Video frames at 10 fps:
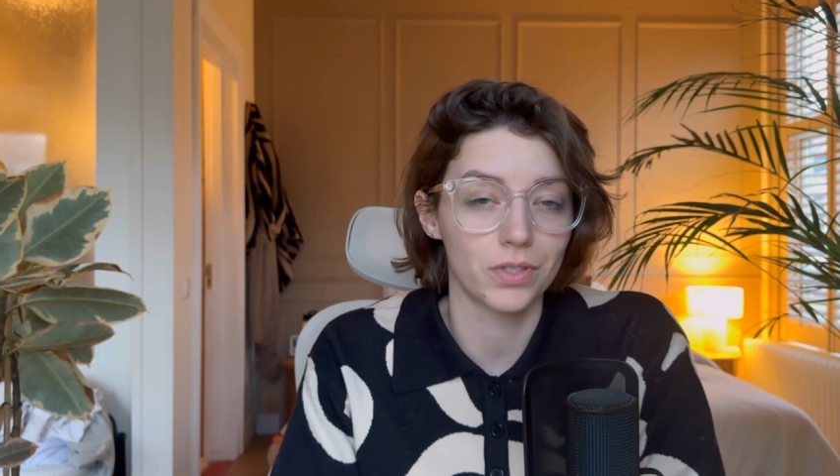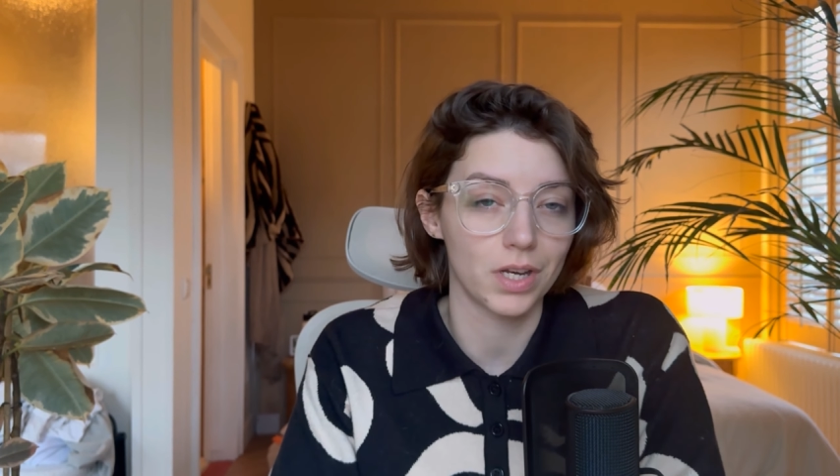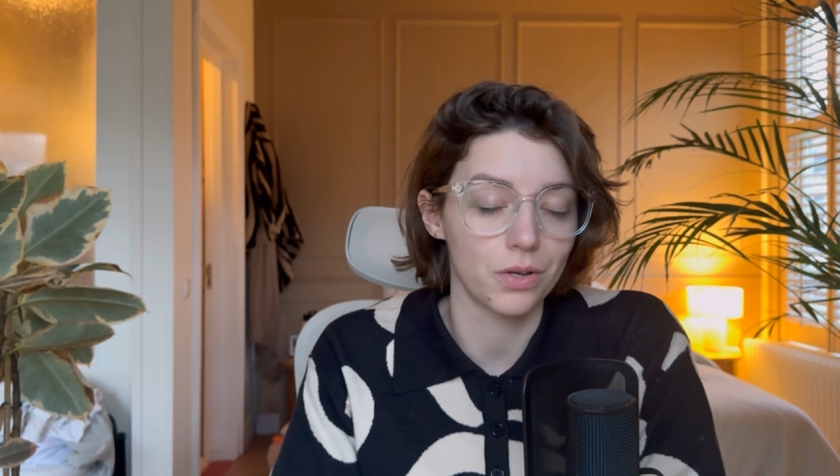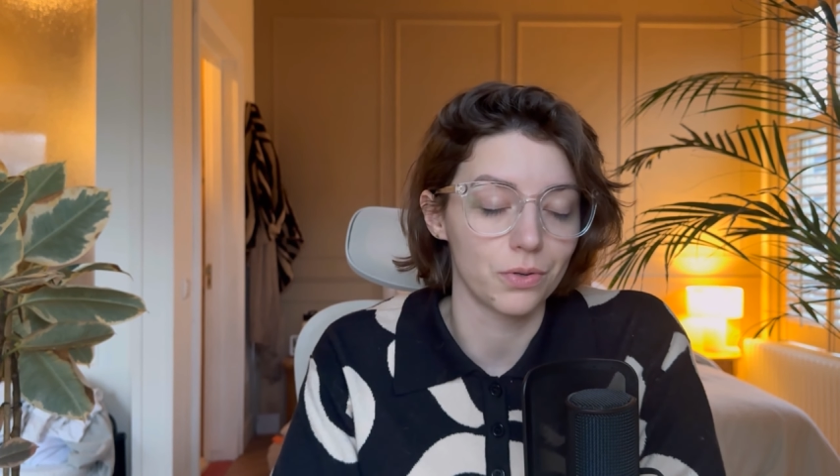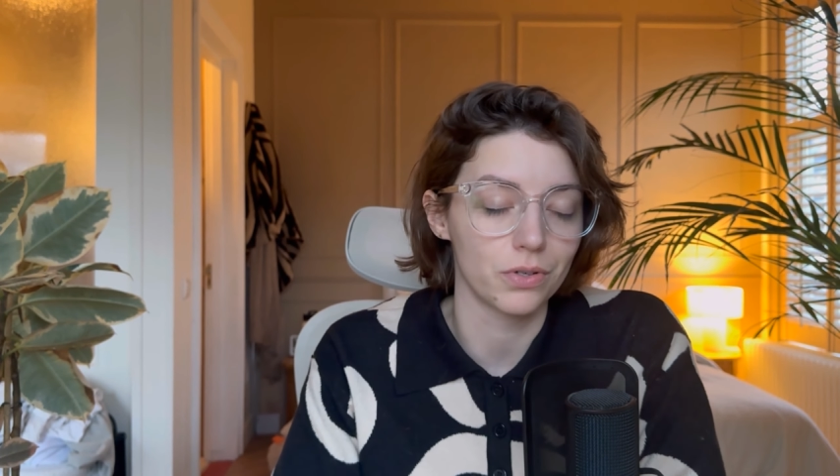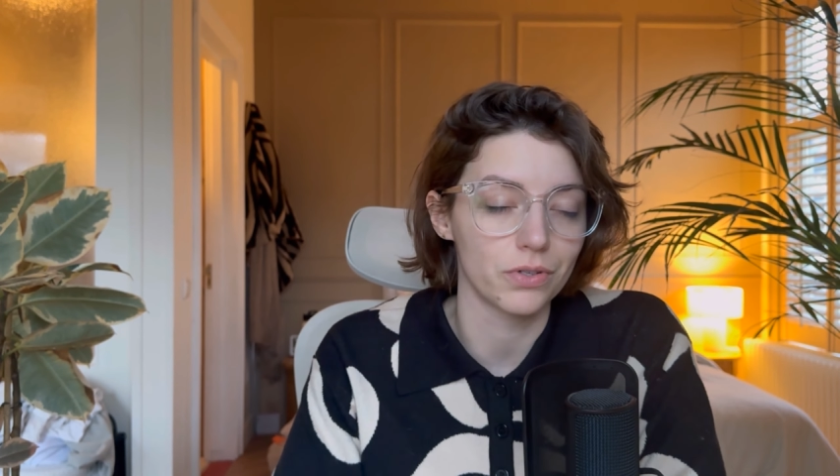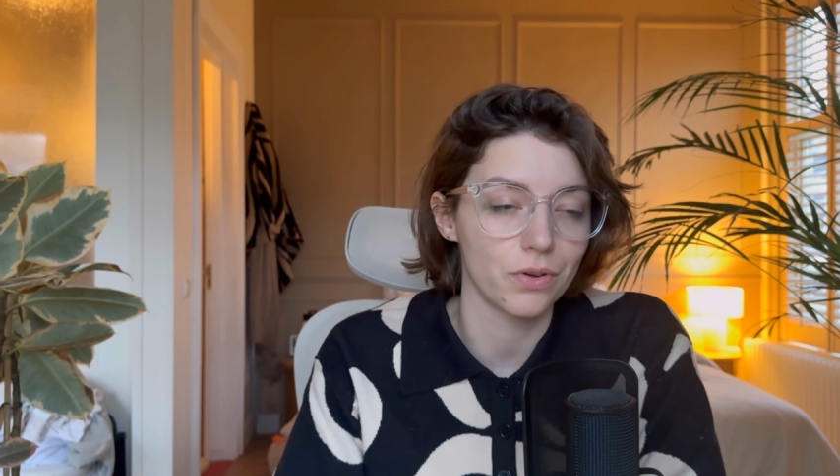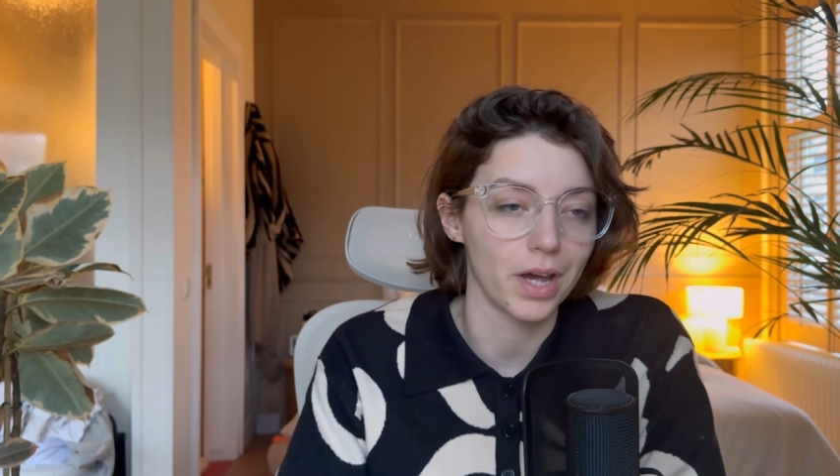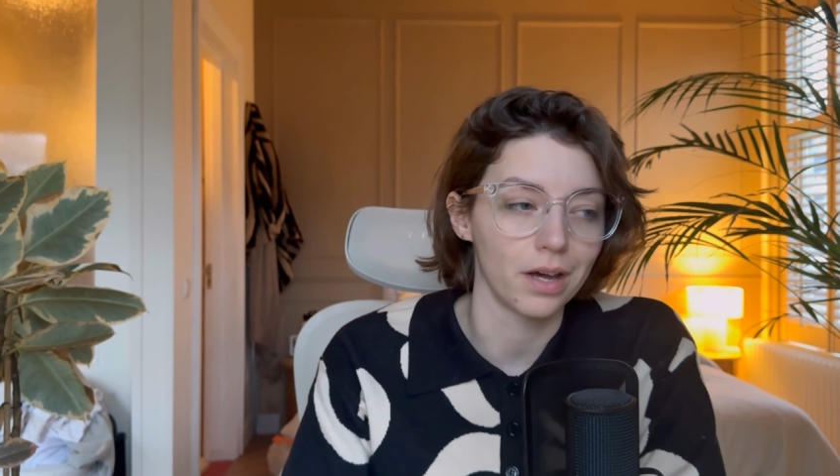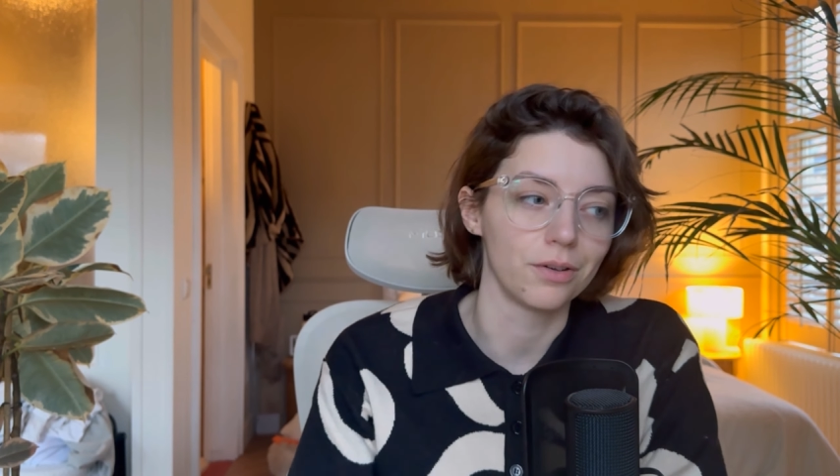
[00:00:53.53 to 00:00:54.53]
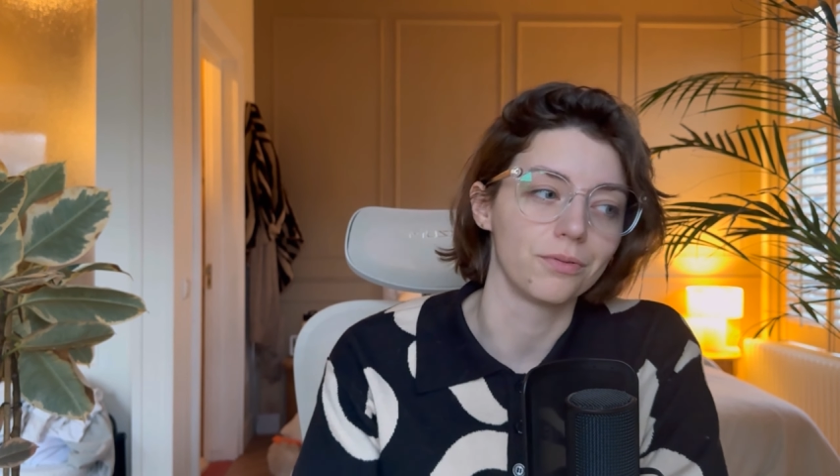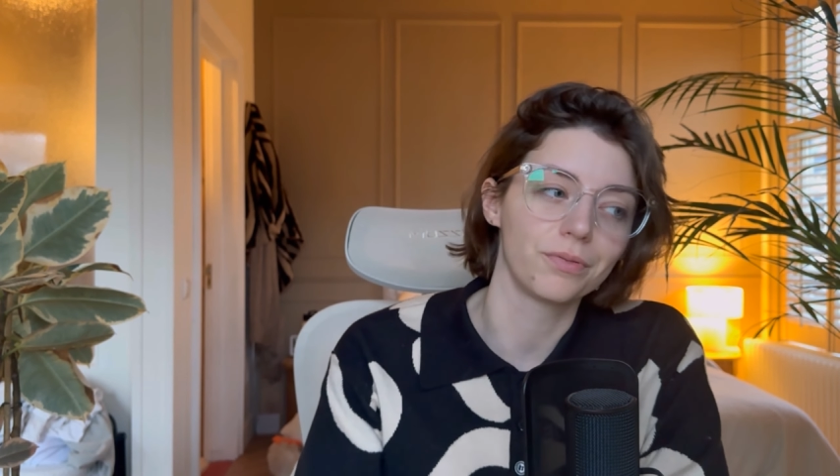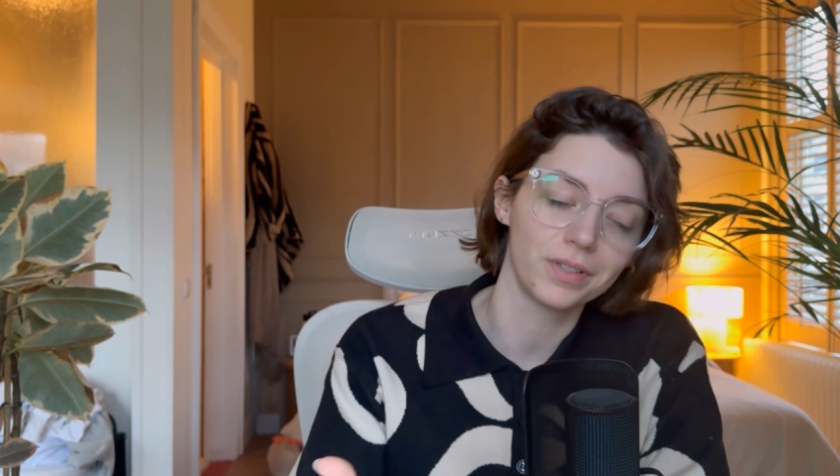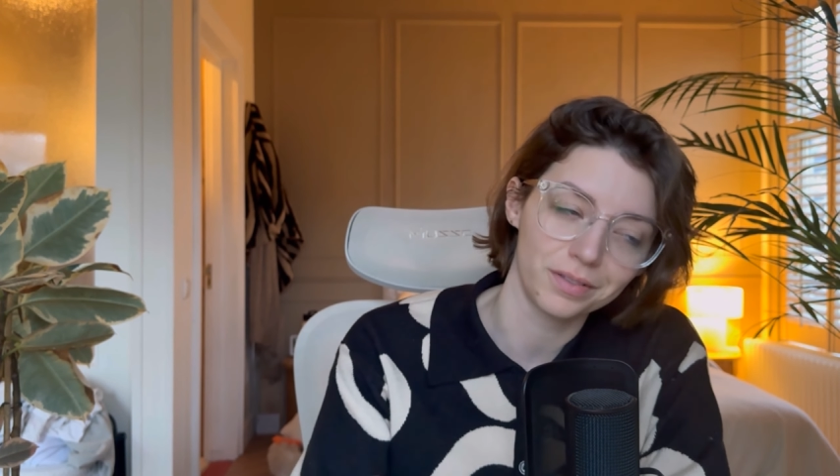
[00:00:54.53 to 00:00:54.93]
stakeholders you have,